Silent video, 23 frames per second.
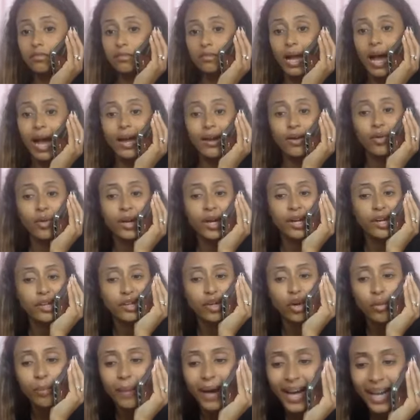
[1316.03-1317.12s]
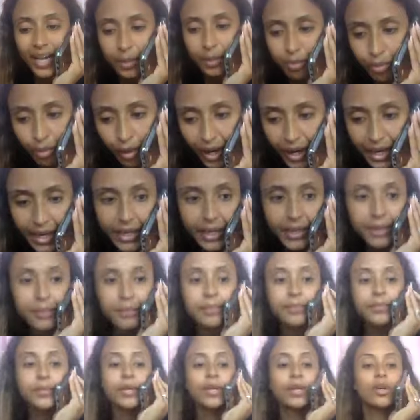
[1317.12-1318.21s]
I don't hear nobody praying.
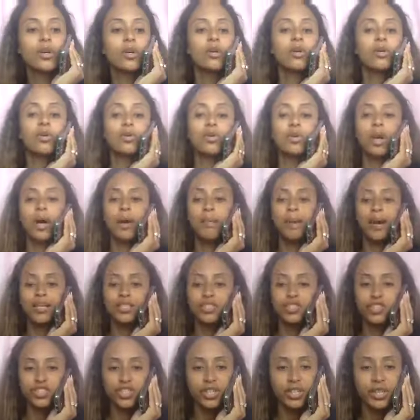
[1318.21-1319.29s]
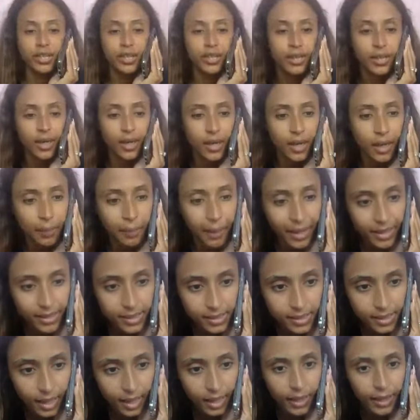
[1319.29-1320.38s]

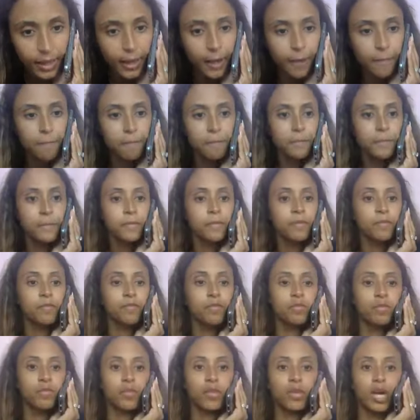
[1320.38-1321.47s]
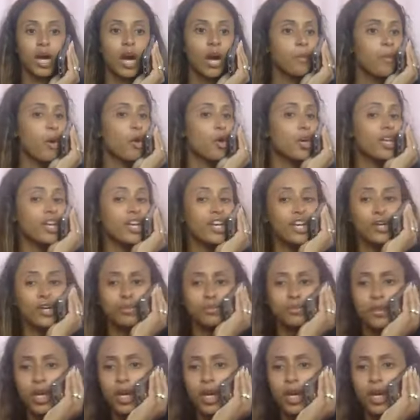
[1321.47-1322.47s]
Come on here.